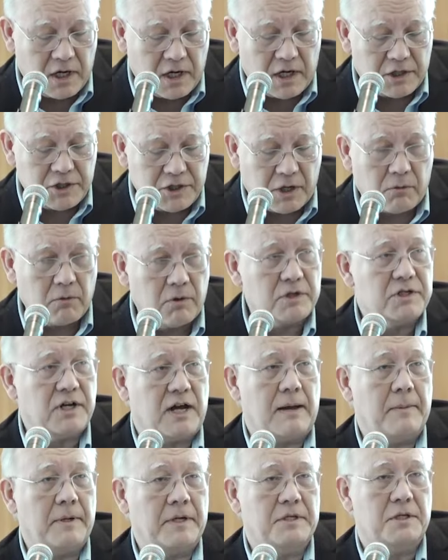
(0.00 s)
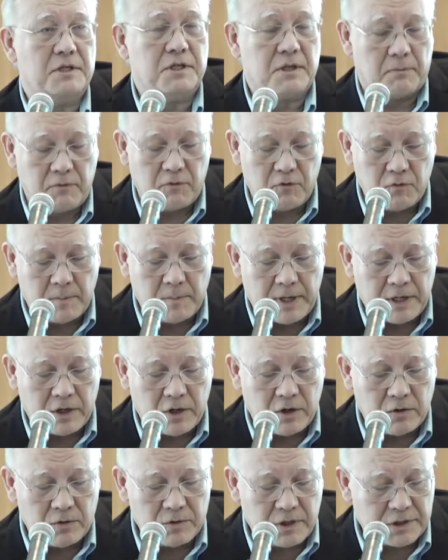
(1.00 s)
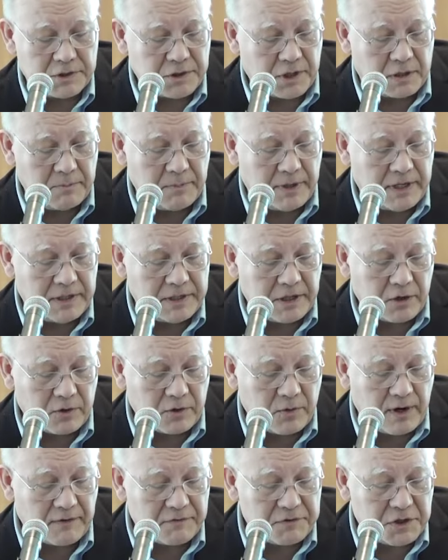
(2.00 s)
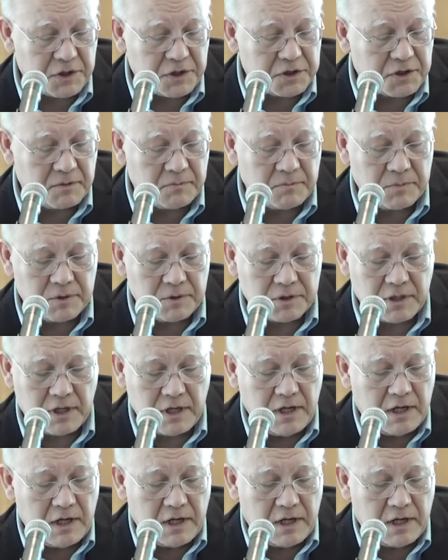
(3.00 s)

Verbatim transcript: Uh, General Atomics, as some of you may know, does unmanned aircraft systems,